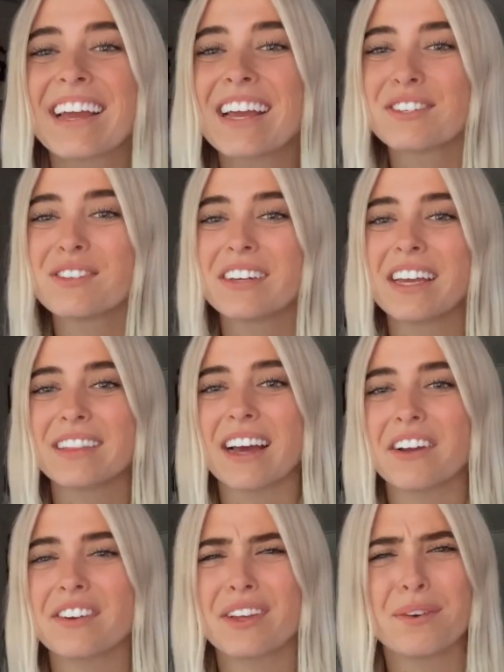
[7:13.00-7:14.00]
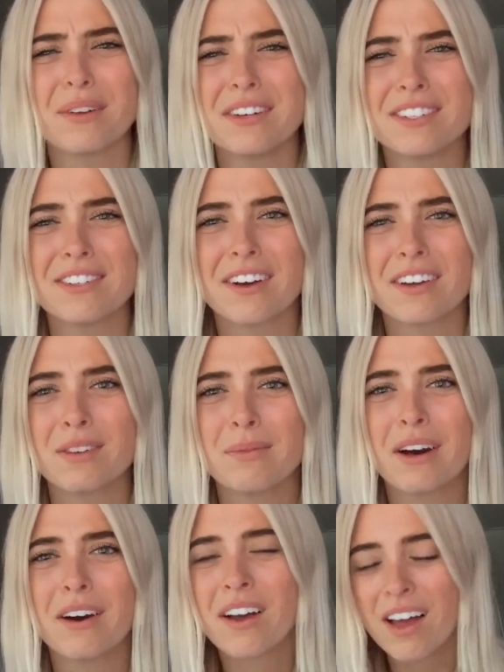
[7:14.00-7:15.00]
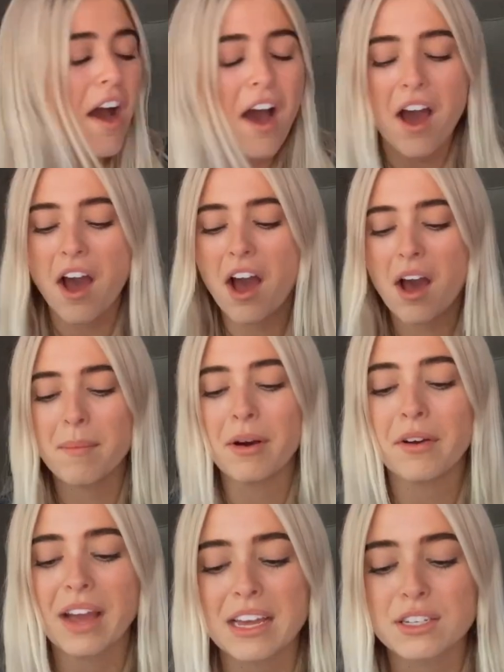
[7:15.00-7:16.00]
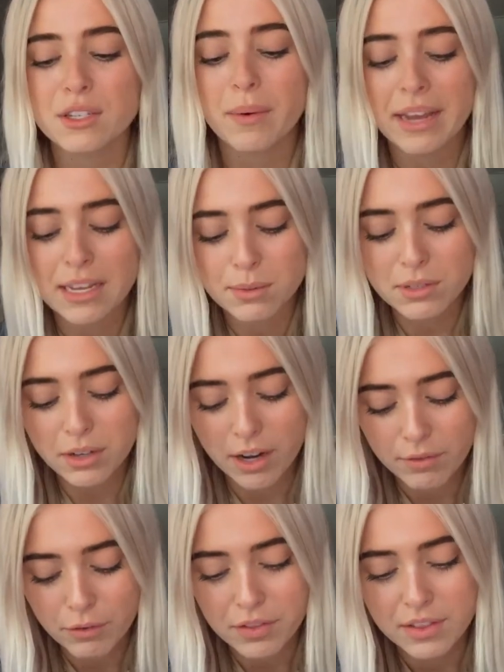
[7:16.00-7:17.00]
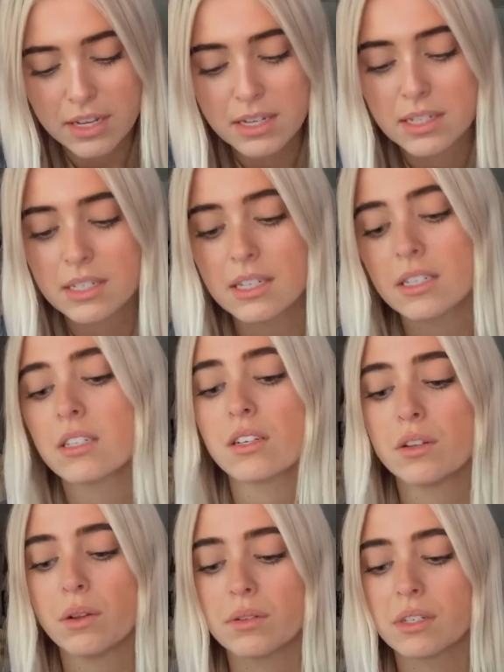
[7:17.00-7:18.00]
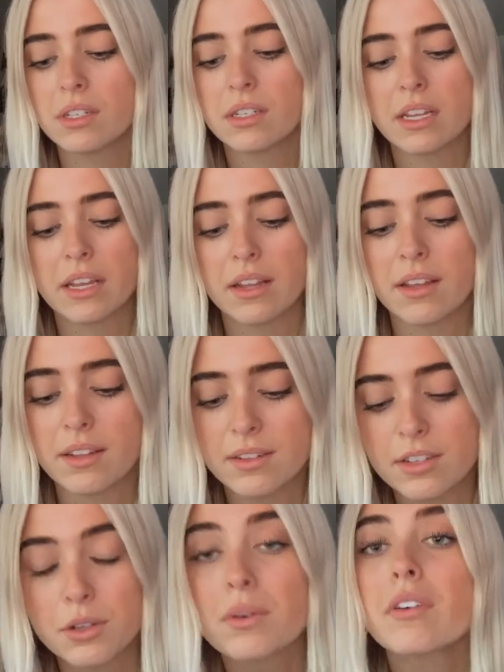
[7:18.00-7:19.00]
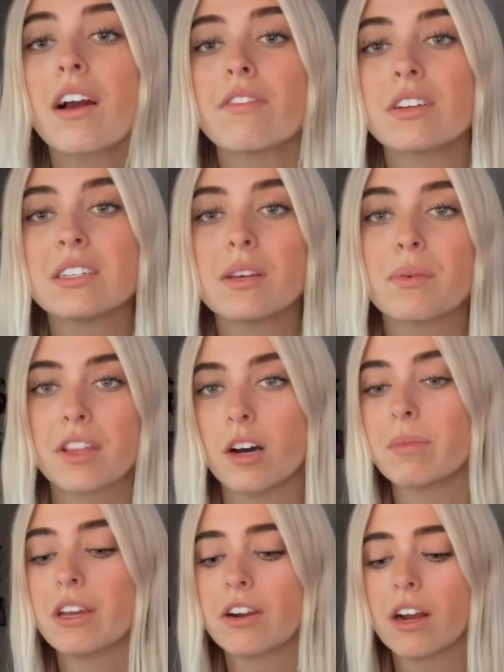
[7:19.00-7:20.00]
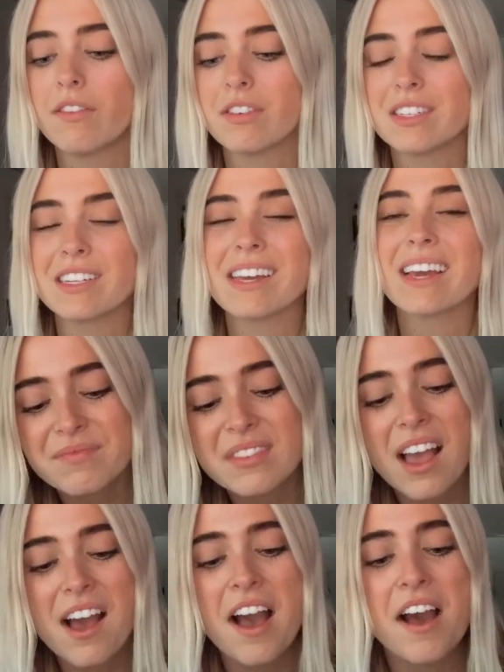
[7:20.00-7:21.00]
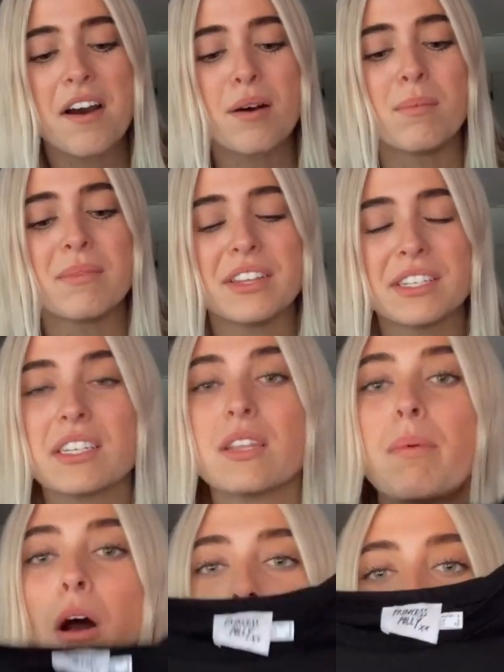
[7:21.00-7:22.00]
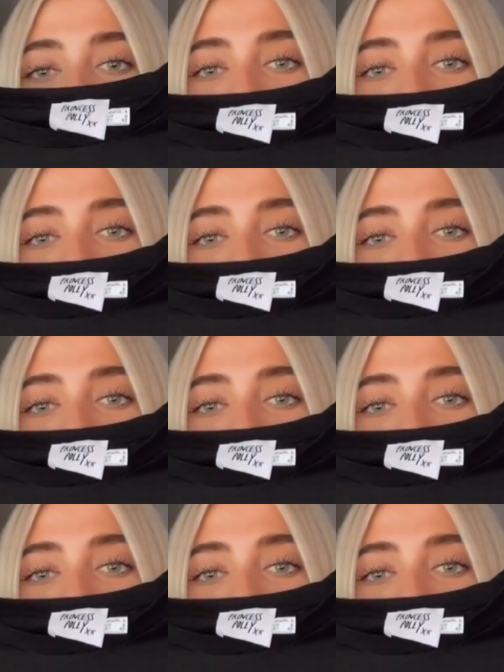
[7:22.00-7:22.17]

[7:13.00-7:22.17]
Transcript: in case you didn't get that and you're like, what is she talking about? Um, okay, so I guess we'll start off with this because it's the closest thing to a graphic tee without being a graphic tee. Um, this is the Polly